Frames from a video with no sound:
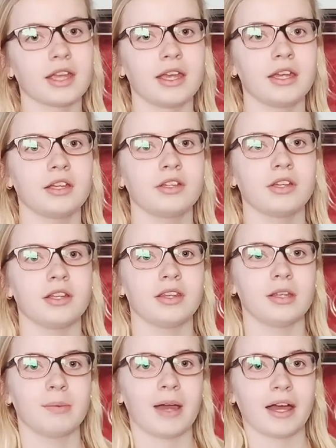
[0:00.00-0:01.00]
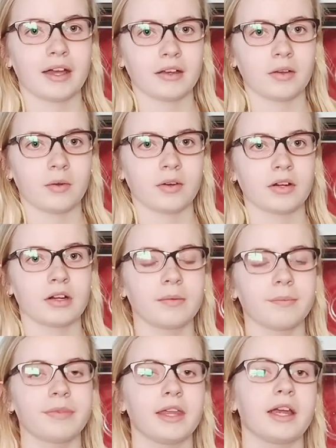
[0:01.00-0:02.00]
cage in the back
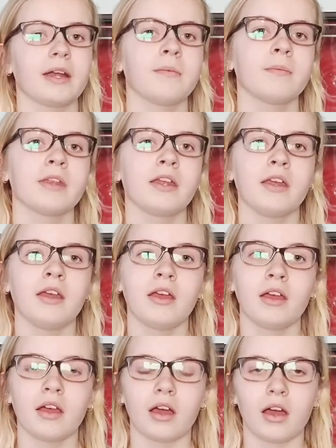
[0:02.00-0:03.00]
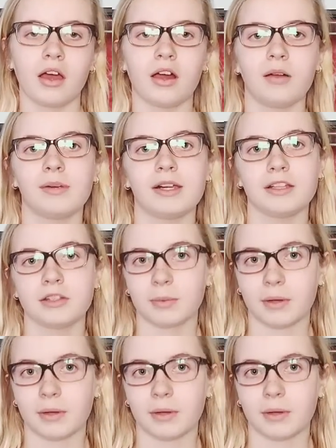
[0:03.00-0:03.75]
corner there. It's